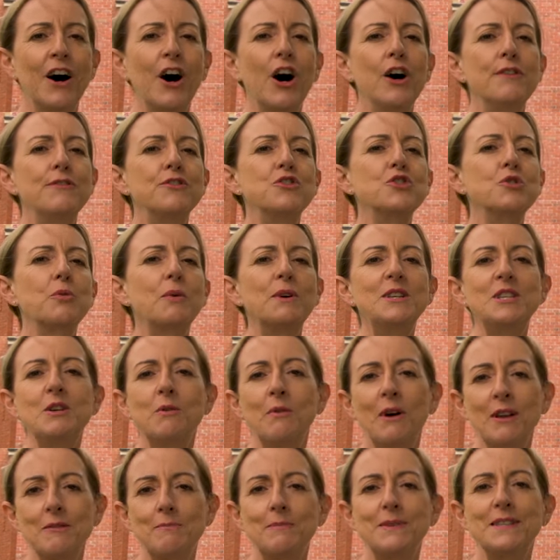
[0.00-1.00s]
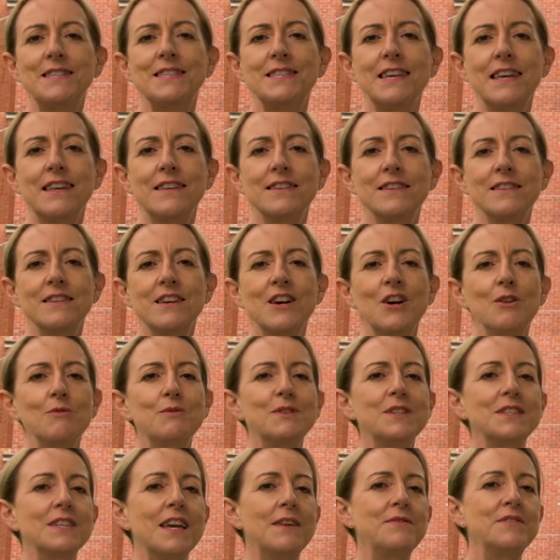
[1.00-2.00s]
Over 21%
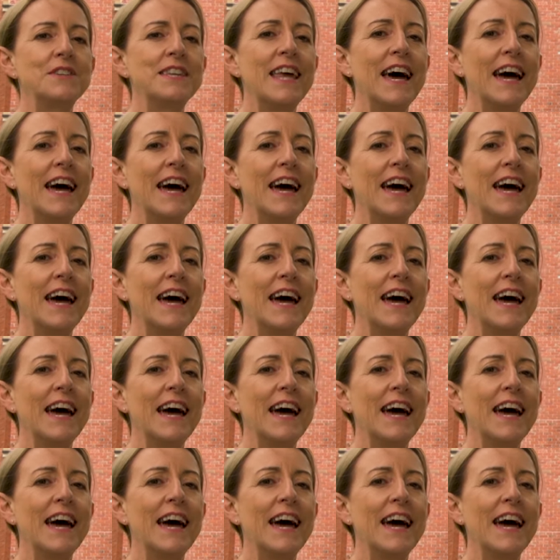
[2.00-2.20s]
received an